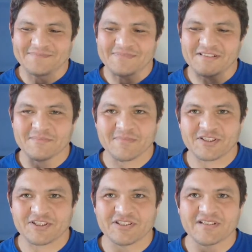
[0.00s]

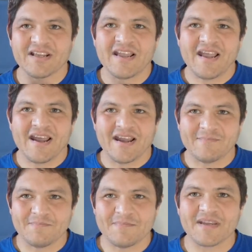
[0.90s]
submission
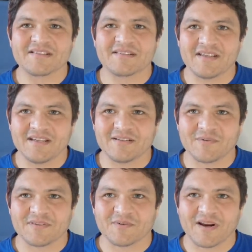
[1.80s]
mixed in
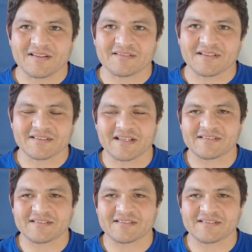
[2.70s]
with the wrestling.